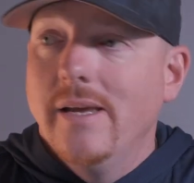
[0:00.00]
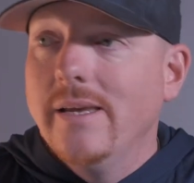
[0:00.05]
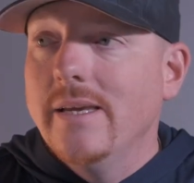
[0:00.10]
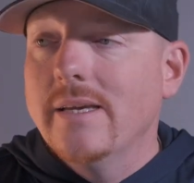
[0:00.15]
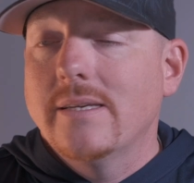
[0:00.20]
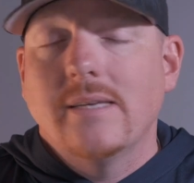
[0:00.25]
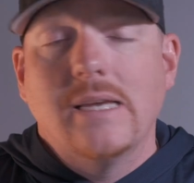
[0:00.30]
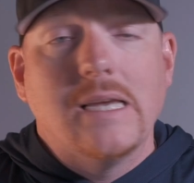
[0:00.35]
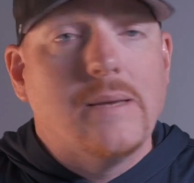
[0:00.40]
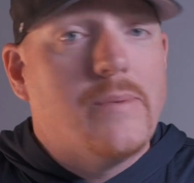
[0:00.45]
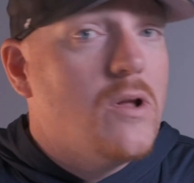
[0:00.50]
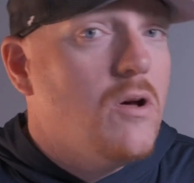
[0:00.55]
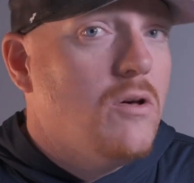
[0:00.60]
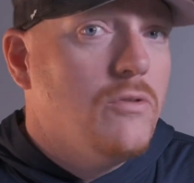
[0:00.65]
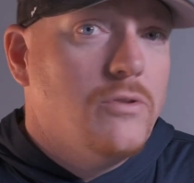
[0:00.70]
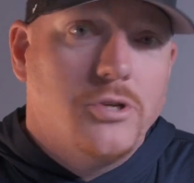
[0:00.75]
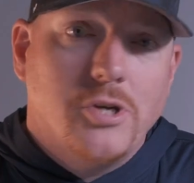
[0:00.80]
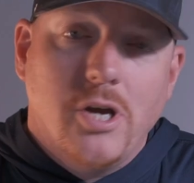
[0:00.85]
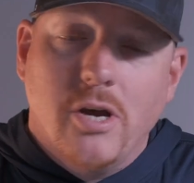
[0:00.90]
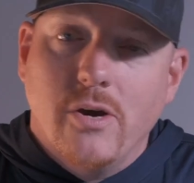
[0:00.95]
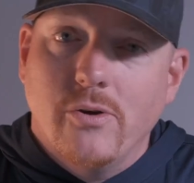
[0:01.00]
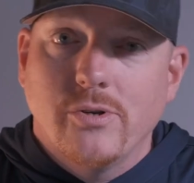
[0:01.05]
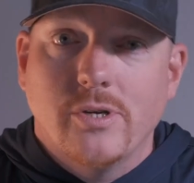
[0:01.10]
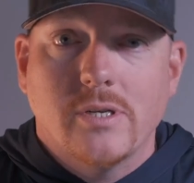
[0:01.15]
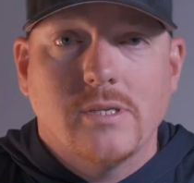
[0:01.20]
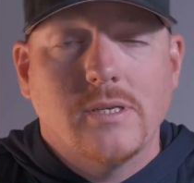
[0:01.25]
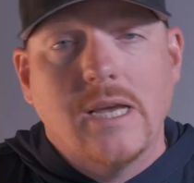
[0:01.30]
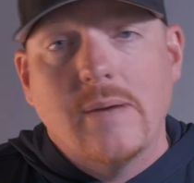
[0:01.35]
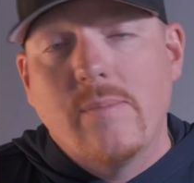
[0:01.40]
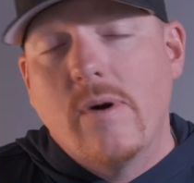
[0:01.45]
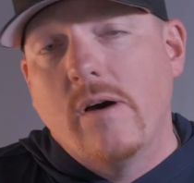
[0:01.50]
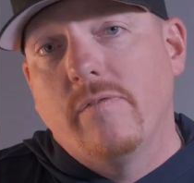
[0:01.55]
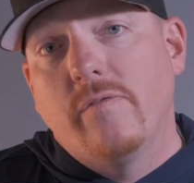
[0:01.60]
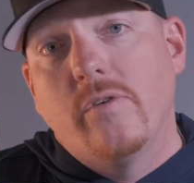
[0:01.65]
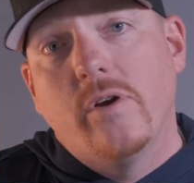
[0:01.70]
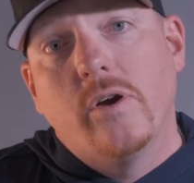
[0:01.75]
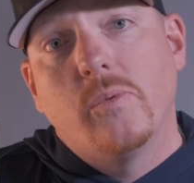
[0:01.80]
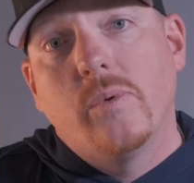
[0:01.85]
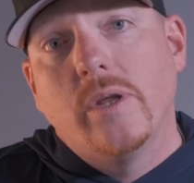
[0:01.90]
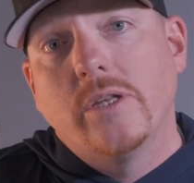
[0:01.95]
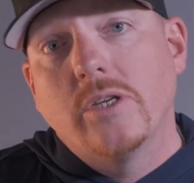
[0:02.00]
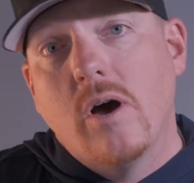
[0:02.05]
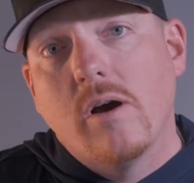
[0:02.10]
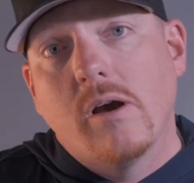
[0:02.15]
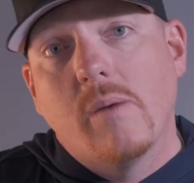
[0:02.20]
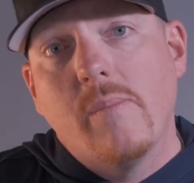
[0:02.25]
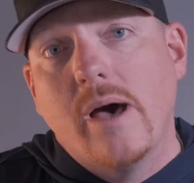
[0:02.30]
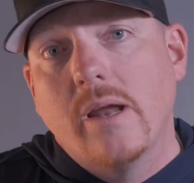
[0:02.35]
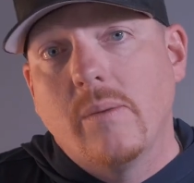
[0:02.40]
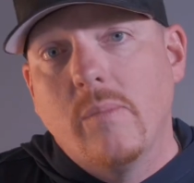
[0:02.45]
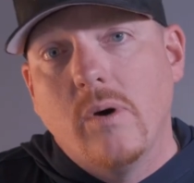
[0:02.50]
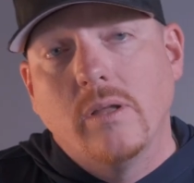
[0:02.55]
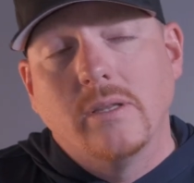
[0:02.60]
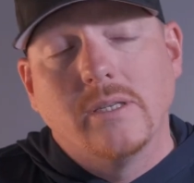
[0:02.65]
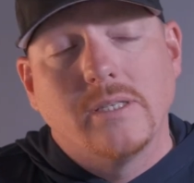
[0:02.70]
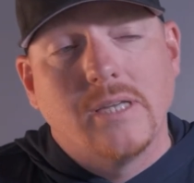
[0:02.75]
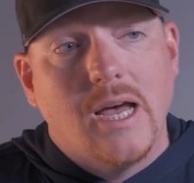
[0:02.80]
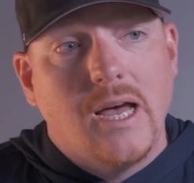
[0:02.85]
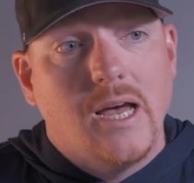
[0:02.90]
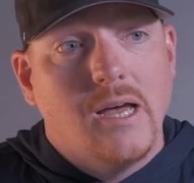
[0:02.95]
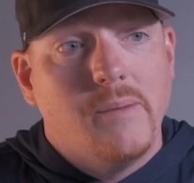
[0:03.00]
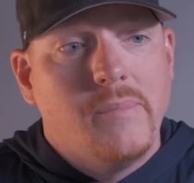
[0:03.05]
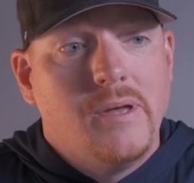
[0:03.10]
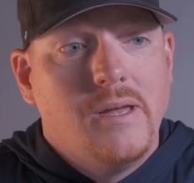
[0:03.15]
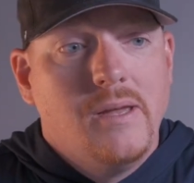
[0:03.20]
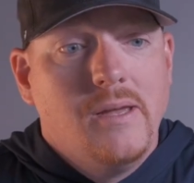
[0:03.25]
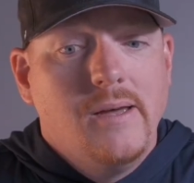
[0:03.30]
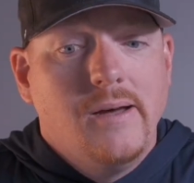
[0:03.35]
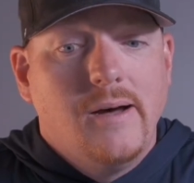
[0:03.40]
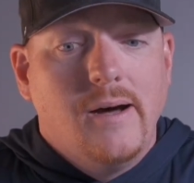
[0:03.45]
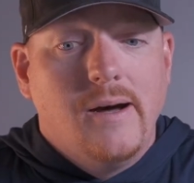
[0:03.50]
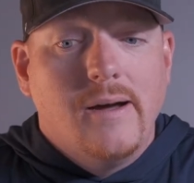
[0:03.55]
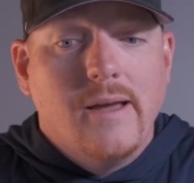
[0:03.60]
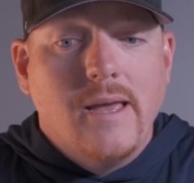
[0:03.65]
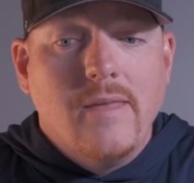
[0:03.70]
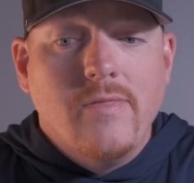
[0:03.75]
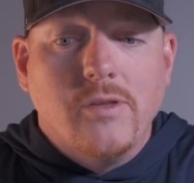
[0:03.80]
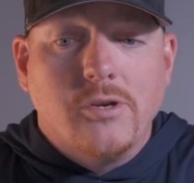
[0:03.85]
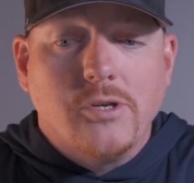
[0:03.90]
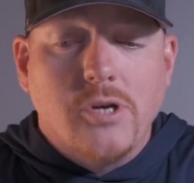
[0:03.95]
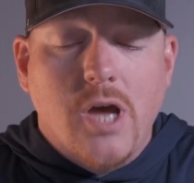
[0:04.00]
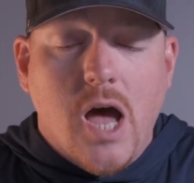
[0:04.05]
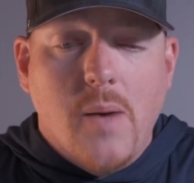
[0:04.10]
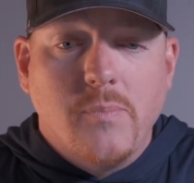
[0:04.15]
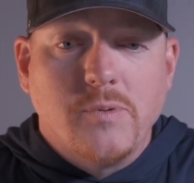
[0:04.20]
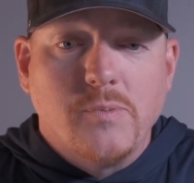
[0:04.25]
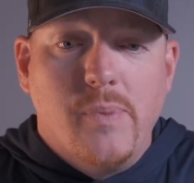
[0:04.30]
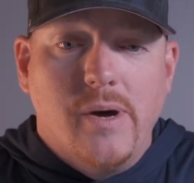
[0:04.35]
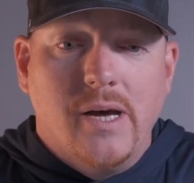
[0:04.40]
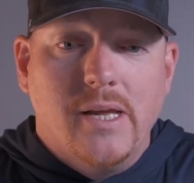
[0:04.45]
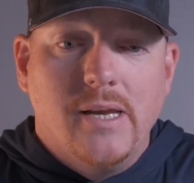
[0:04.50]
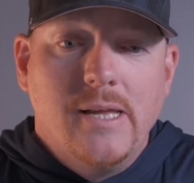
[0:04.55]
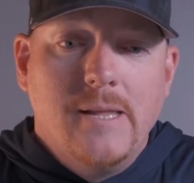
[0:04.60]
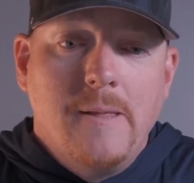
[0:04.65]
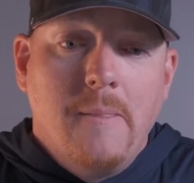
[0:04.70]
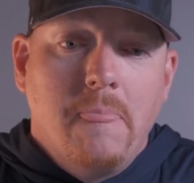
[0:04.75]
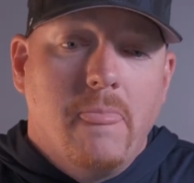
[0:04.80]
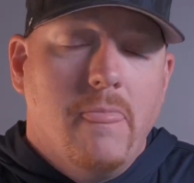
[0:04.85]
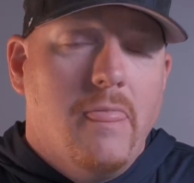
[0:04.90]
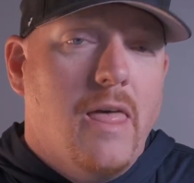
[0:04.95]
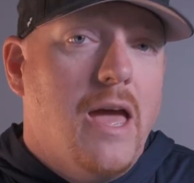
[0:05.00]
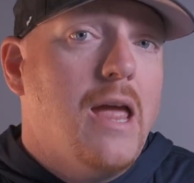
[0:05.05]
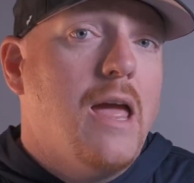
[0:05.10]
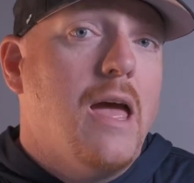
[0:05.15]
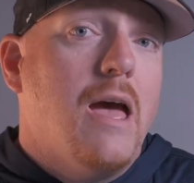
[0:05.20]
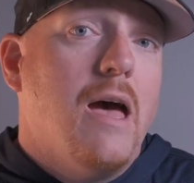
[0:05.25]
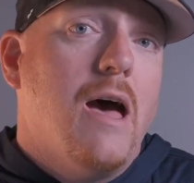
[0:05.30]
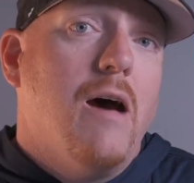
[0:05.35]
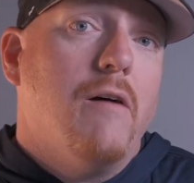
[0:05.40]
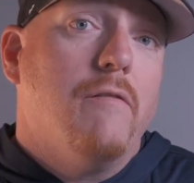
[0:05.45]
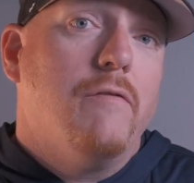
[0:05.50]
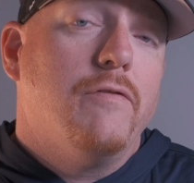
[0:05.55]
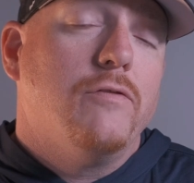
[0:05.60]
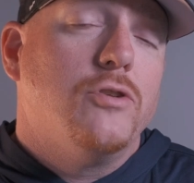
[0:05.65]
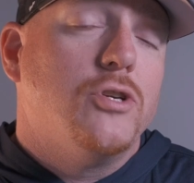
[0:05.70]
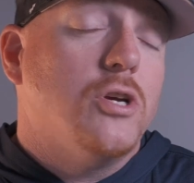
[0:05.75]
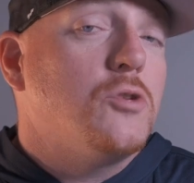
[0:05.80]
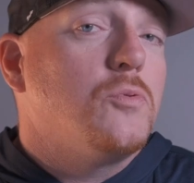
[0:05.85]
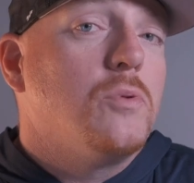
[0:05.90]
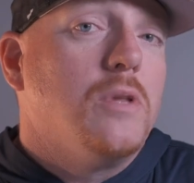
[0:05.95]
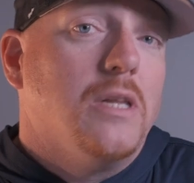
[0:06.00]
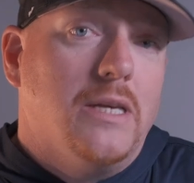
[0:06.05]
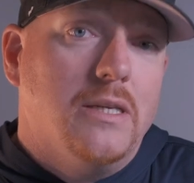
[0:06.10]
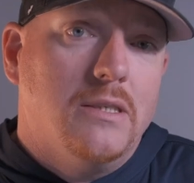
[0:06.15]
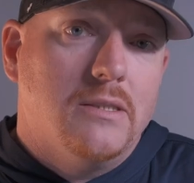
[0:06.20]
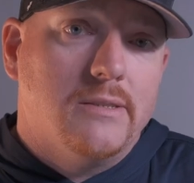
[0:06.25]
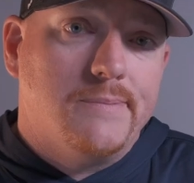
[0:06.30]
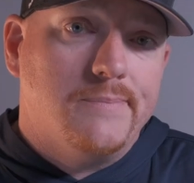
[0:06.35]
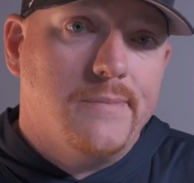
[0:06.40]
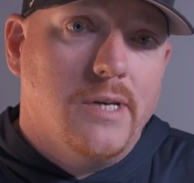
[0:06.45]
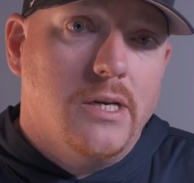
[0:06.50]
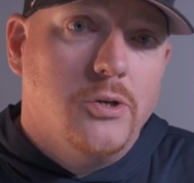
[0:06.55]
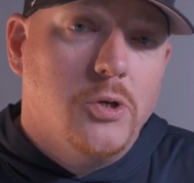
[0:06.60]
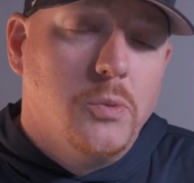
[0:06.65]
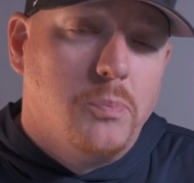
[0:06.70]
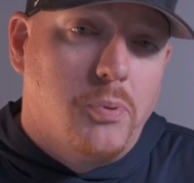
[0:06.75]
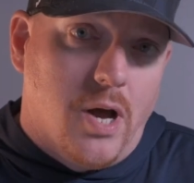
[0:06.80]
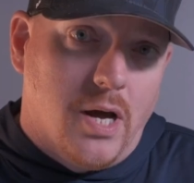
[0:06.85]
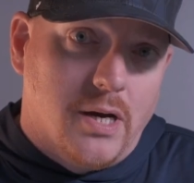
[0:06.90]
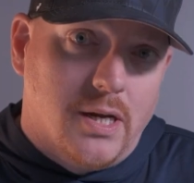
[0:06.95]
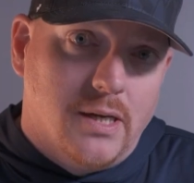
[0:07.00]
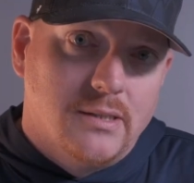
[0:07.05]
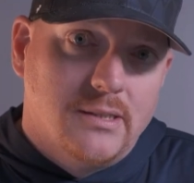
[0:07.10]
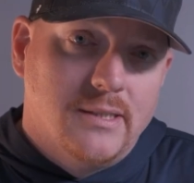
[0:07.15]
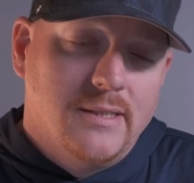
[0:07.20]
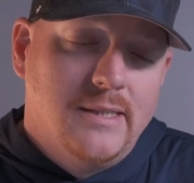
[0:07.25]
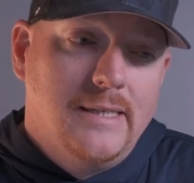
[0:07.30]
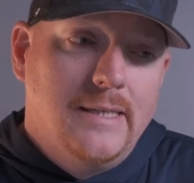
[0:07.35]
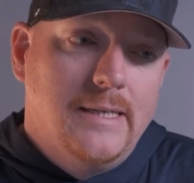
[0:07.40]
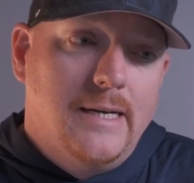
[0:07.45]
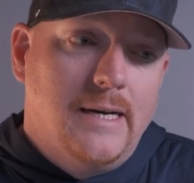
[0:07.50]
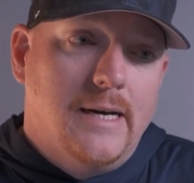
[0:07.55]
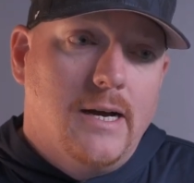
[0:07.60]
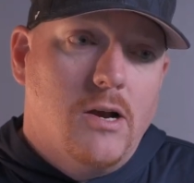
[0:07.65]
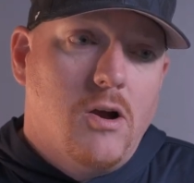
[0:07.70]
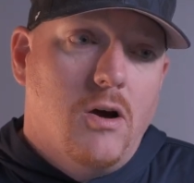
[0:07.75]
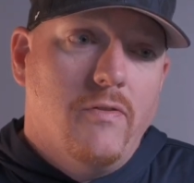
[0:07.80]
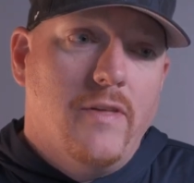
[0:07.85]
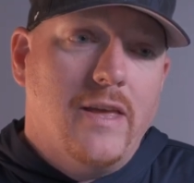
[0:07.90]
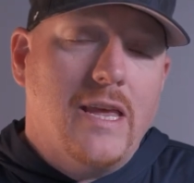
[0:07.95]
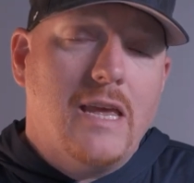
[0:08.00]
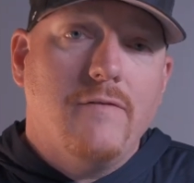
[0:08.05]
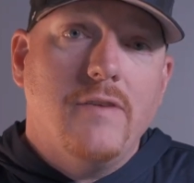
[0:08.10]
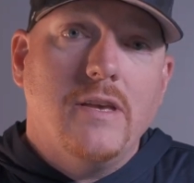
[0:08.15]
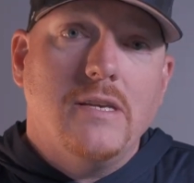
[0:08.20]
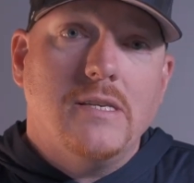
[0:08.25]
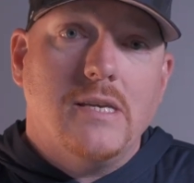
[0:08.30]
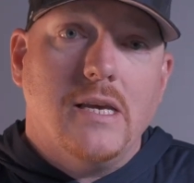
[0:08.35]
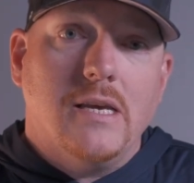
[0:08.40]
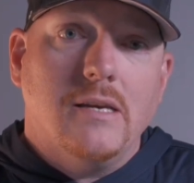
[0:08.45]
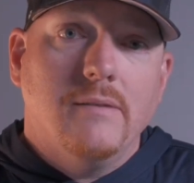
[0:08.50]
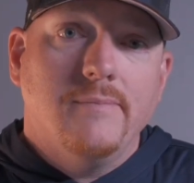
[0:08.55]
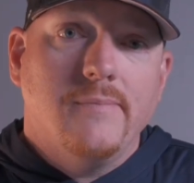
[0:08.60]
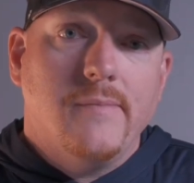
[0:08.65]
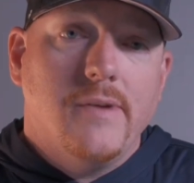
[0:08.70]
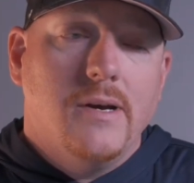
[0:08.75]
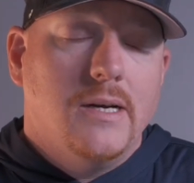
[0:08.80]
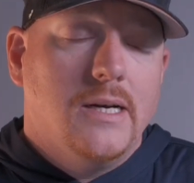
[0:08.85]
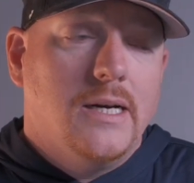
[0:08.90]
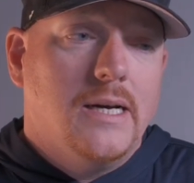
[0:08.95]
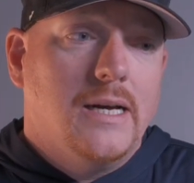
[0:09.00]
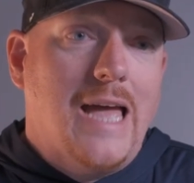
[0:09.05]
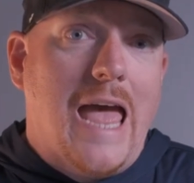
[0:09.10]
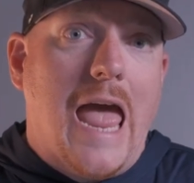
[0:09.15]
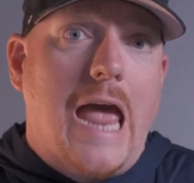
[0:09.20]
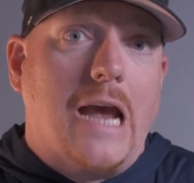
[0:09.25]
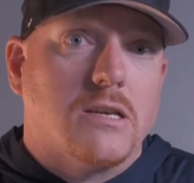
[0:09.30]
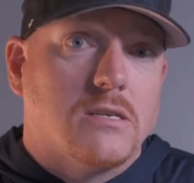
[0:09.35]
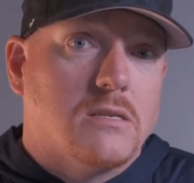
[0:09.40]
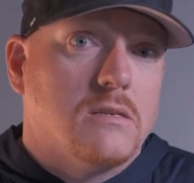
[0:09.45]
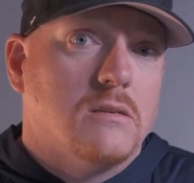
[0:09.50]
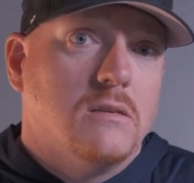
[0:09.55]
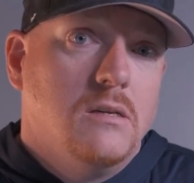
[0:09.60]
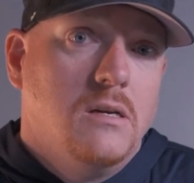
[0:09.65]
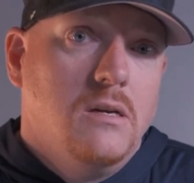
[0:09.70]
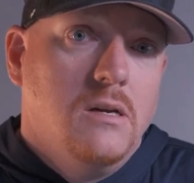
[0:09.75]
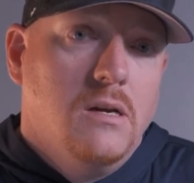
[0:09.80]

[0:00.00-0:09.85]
You see them at all the shows, you see them off road. We talk about them all the time in the shops. But they have just released a new product called the EVCX.